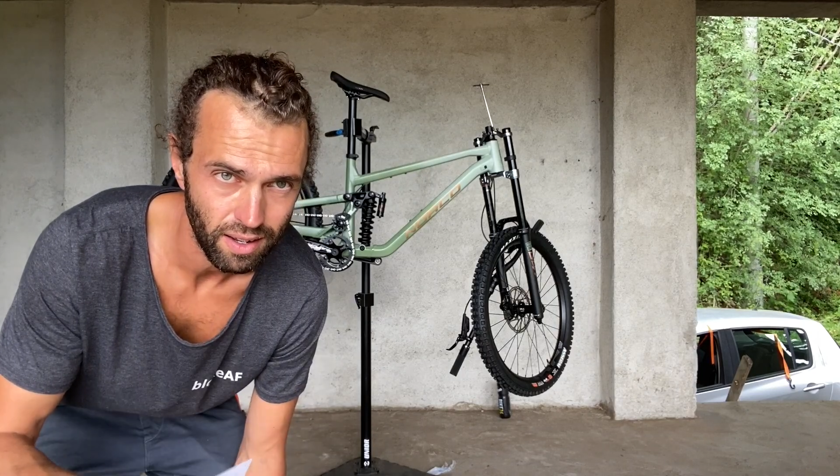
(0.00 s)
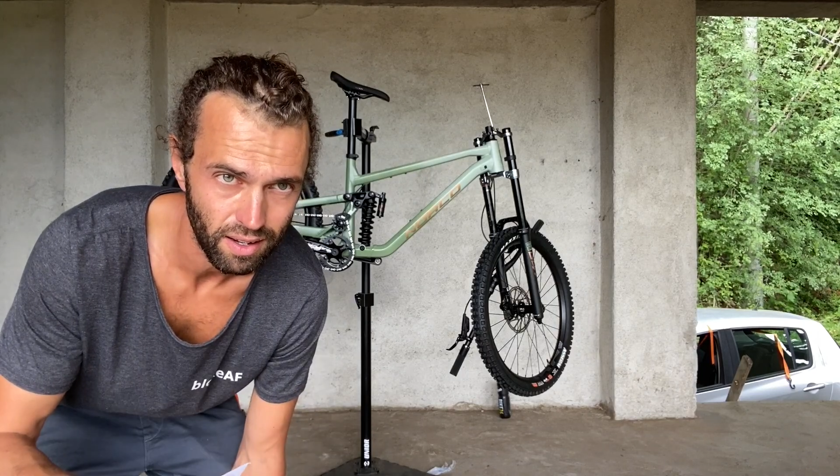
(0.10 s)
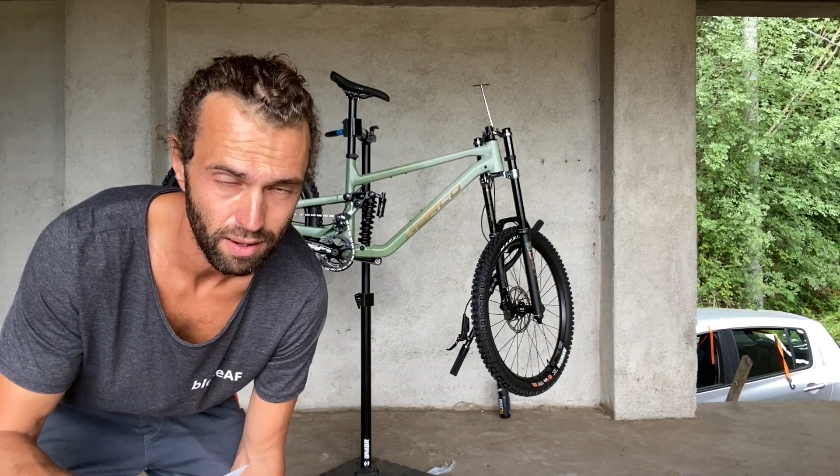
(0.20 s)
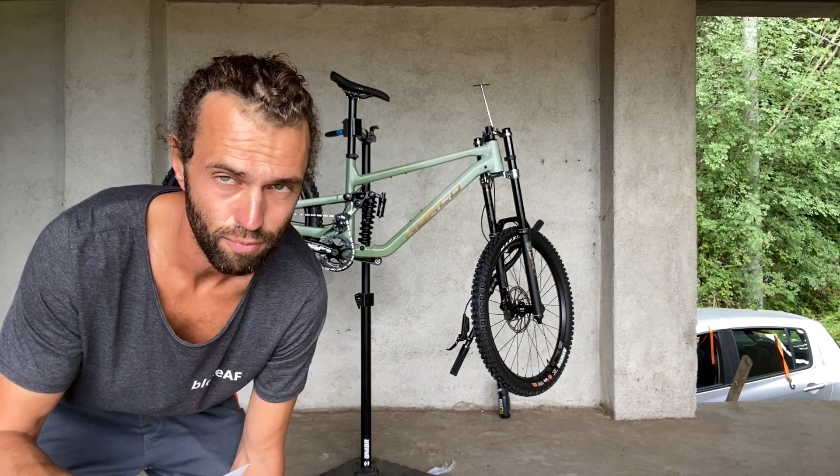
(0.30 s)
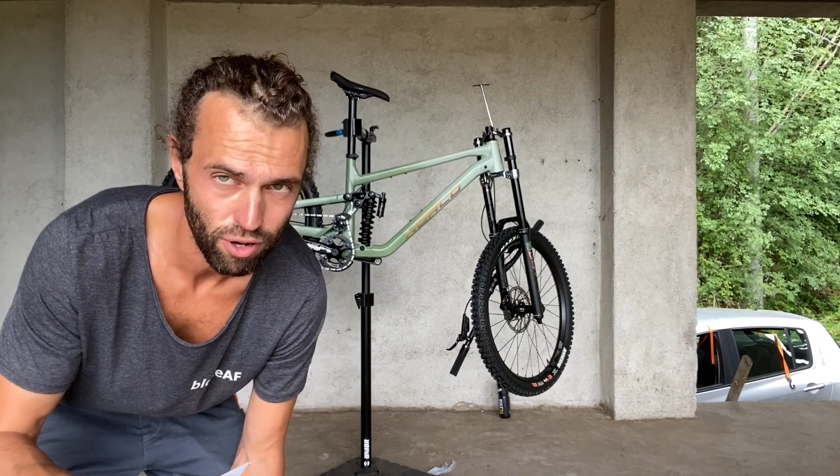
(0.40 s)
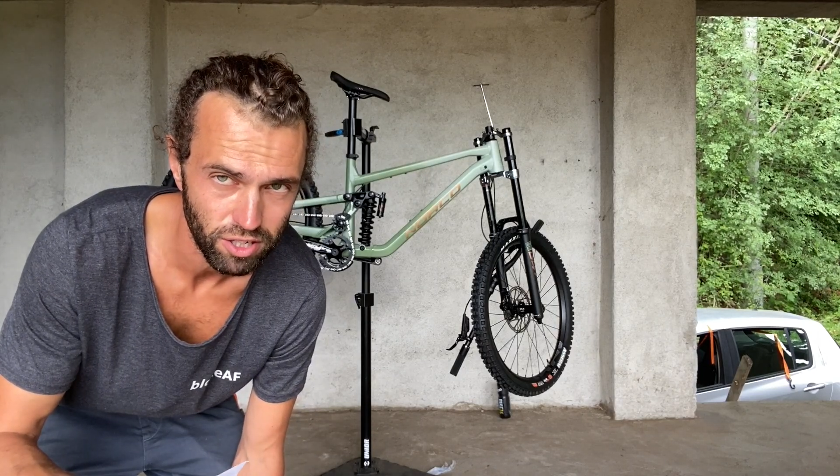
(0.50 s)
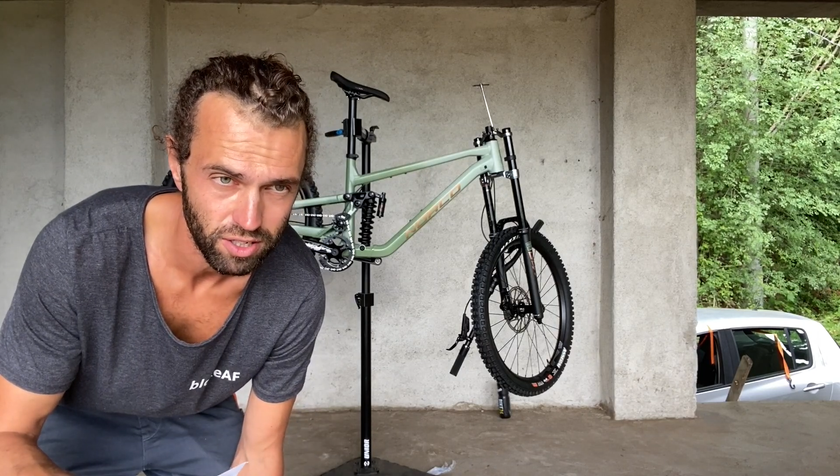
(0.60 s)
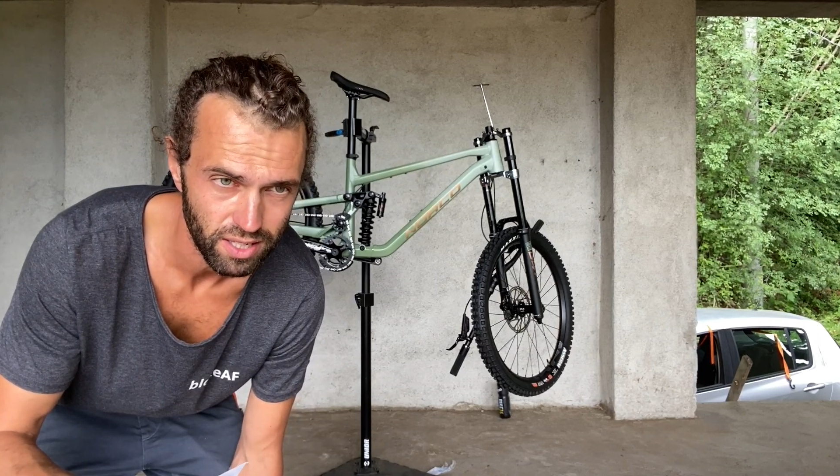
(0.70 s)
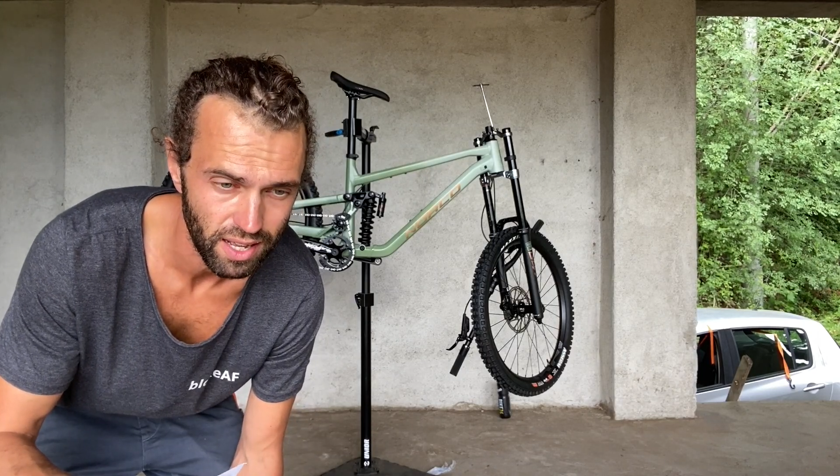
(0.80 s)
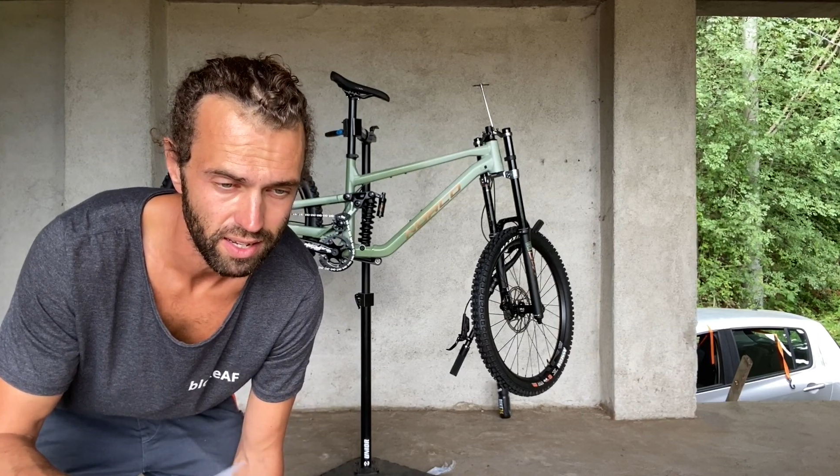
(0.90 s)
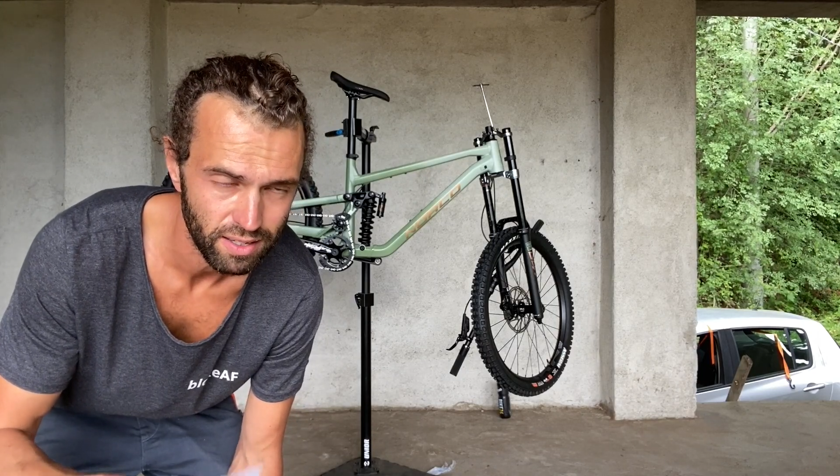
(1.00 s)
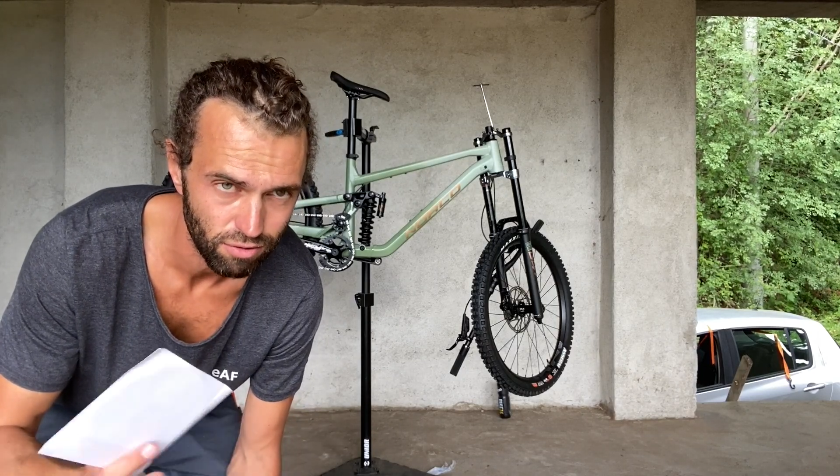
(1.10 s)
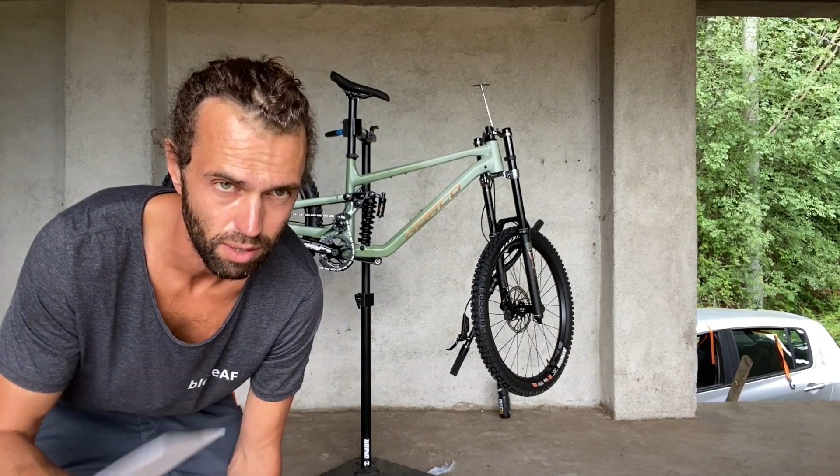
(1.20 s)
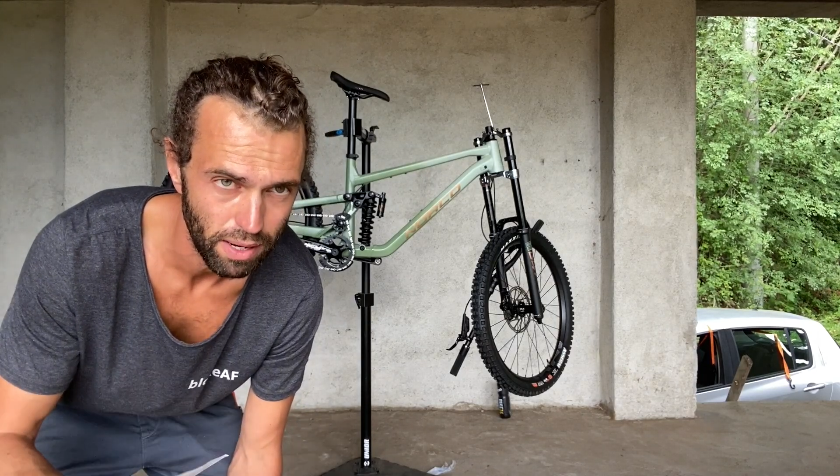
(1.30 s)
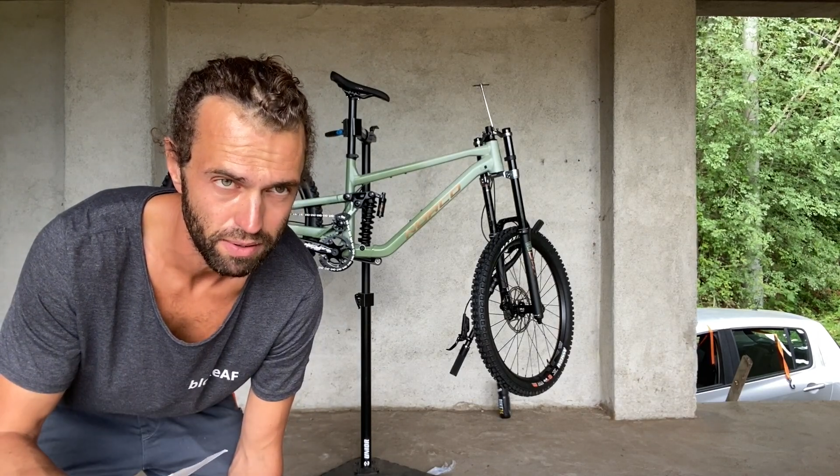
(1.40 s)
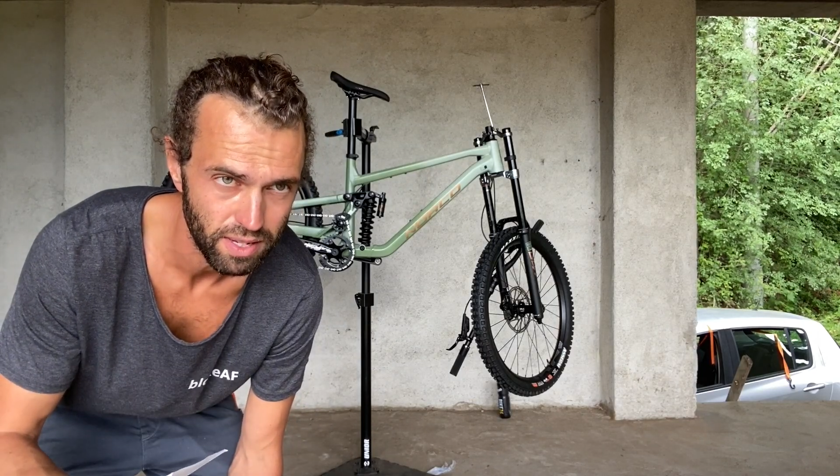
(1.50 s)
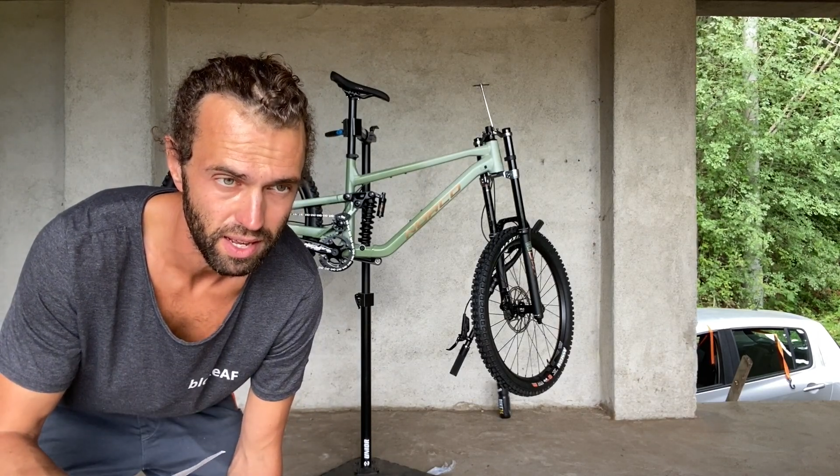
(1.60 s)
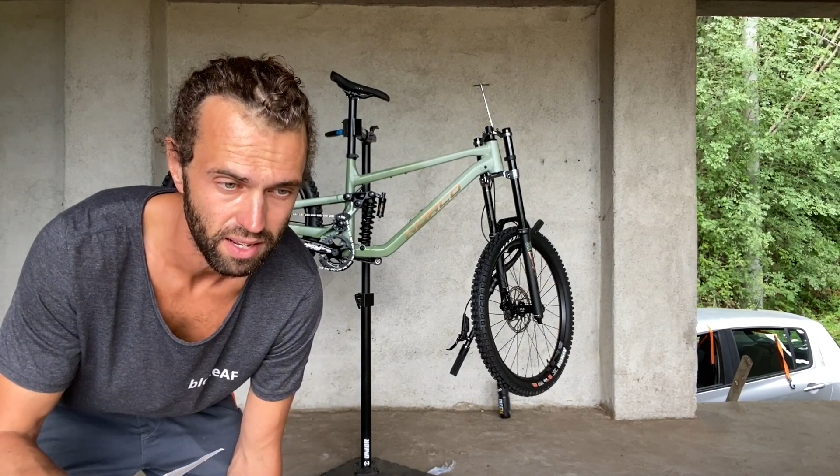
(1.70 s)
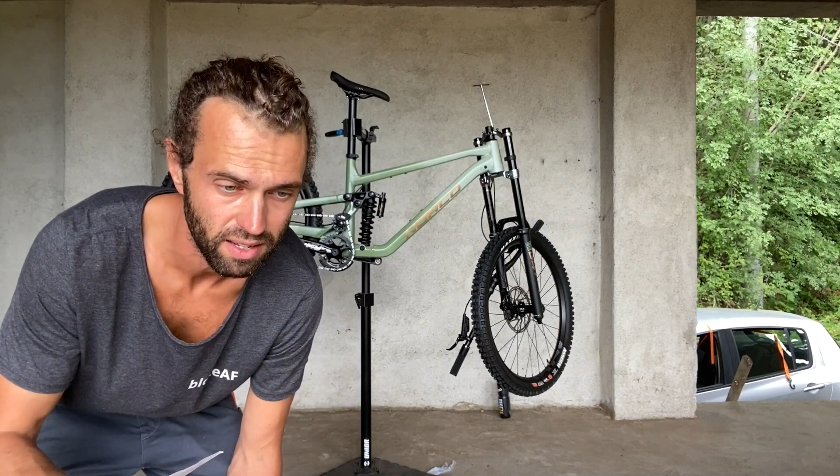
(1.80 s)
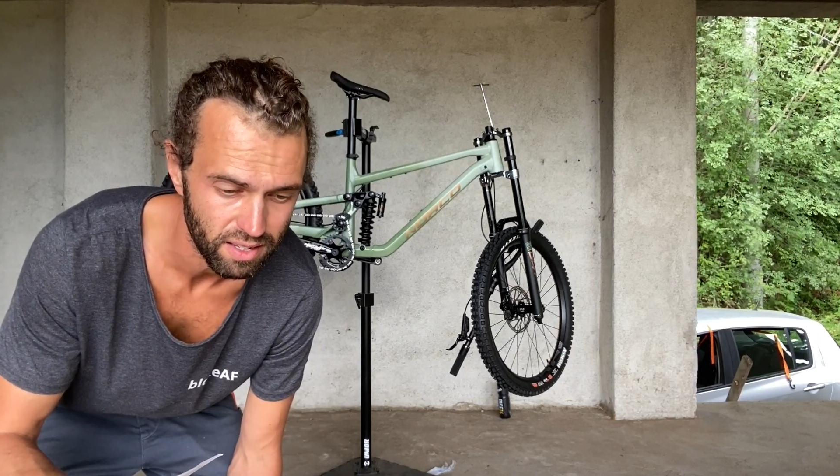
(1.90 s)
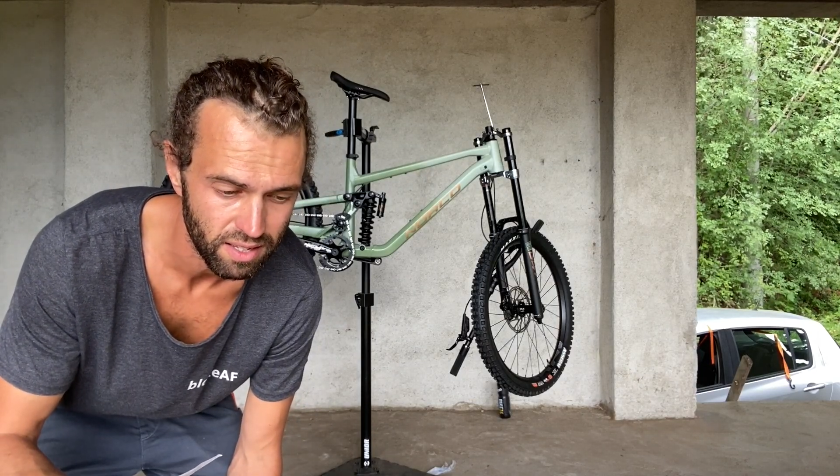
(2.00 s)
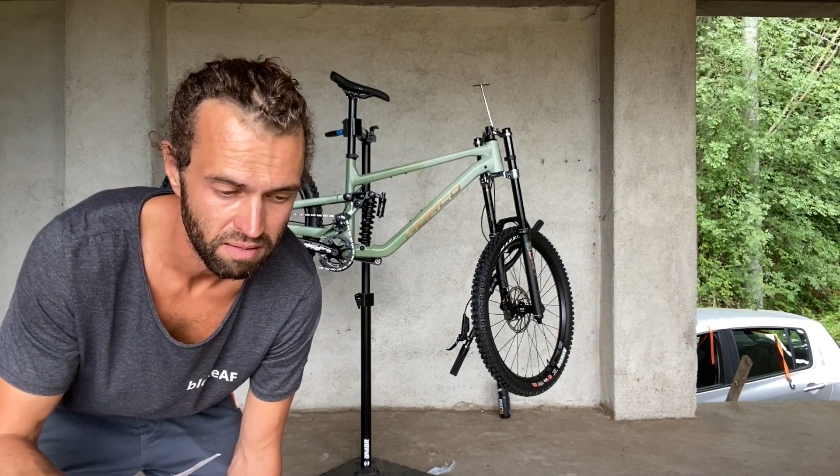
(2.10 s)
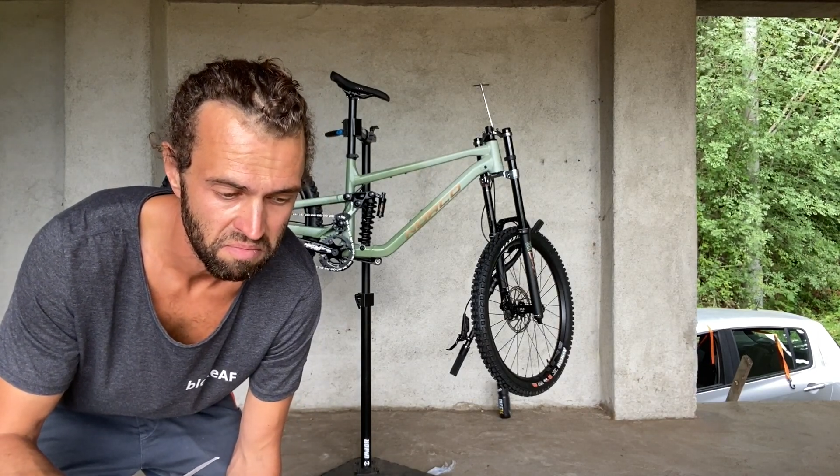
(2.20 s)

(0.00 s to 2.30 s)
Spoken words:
compression settings, rebound settings,